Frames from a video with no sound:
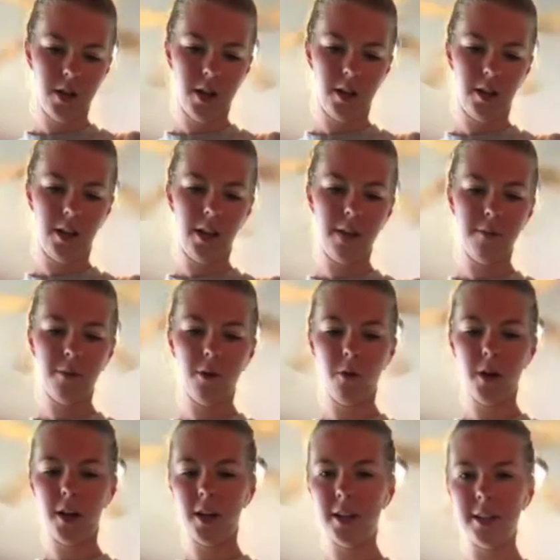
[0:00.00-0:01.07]
And keep
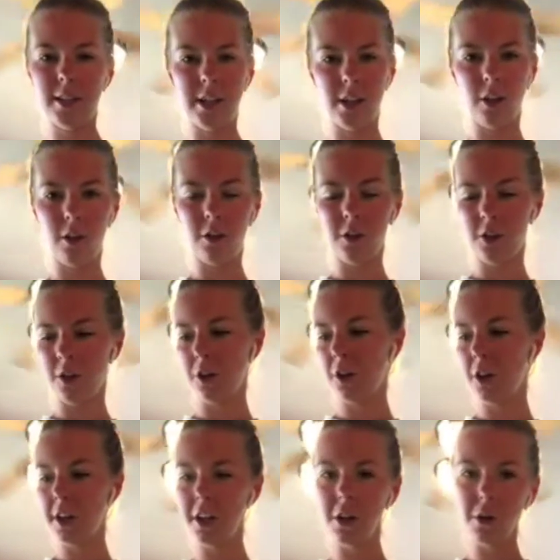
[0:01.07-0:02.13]
going until your
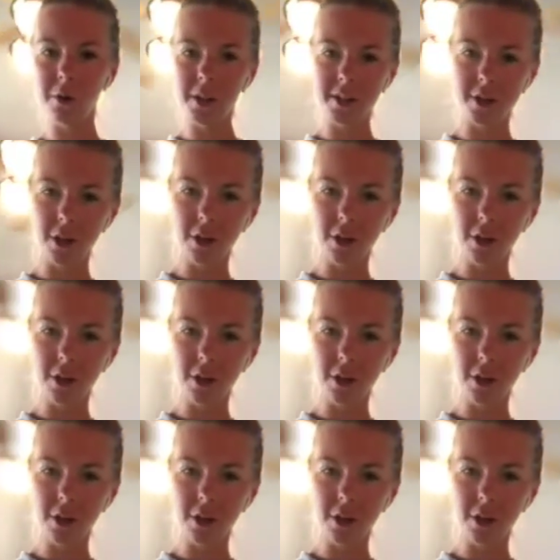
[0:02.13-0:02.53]
cookie dough is